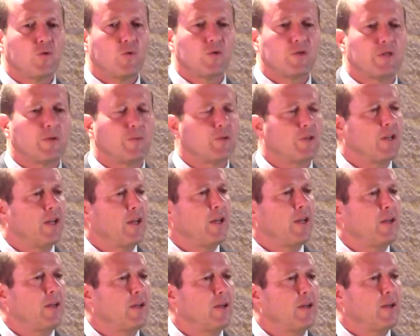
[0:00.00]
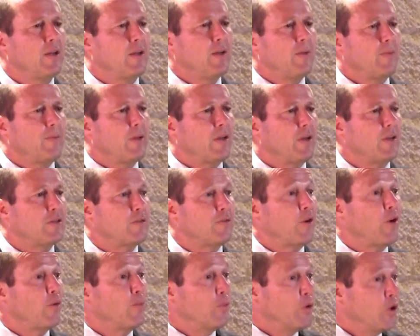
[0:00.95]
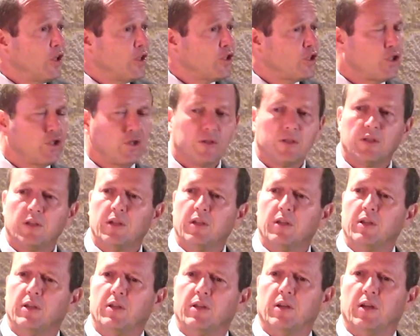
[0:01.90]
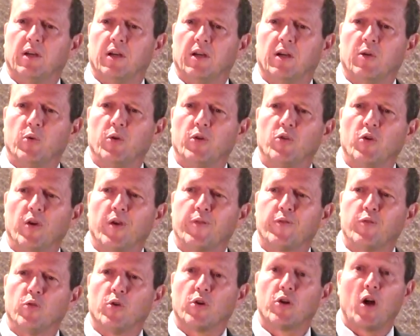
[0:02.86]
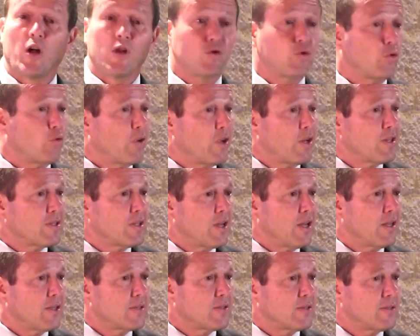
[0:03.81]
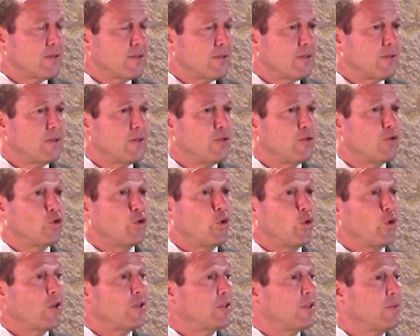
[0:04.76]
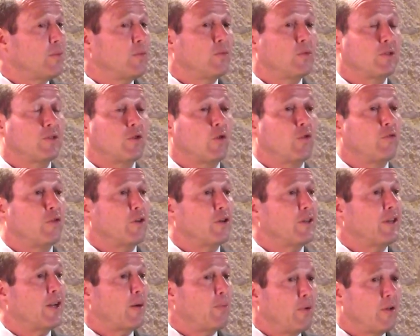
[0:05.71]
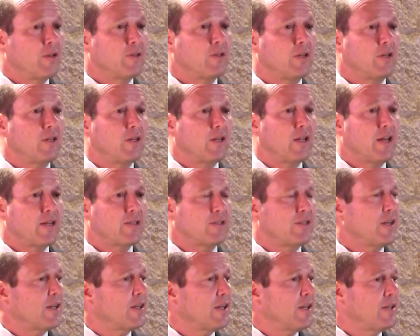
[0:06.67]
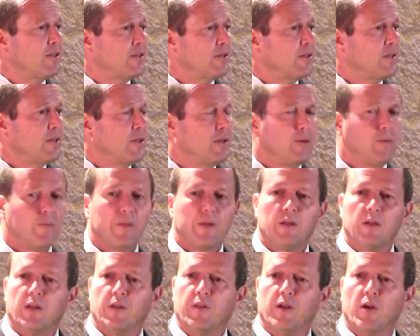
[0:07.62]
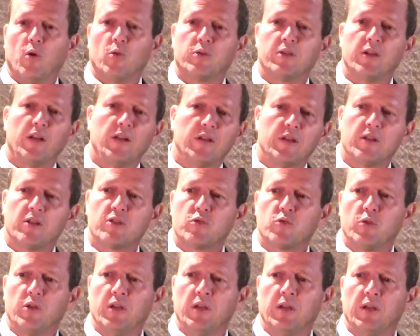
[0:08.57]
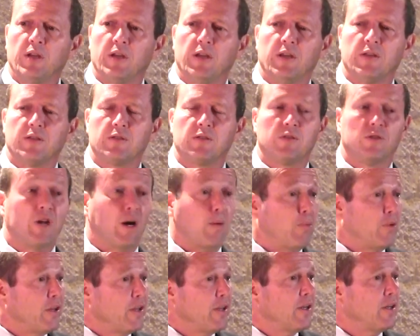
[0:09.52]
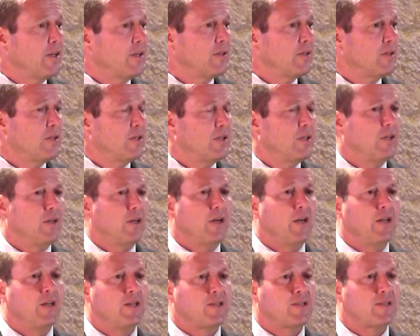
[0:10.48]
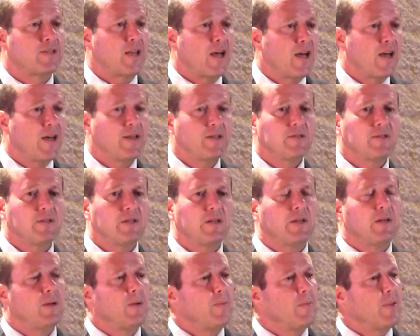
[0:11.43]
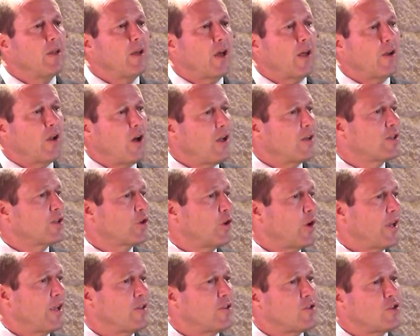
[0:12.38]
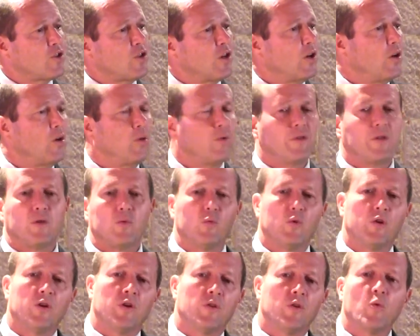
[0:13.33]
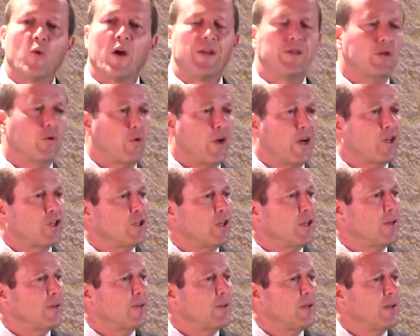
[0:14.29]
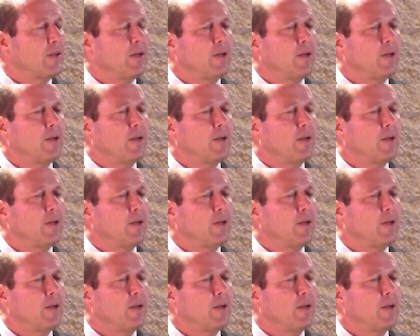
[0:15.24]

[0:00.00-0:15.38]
Jerusalem today is very bullish. We're going through a cultural renaissance. Tourism is over doubled in the last decade. The hotel industry is doubling in its size. And all trends show that we're in the right direction.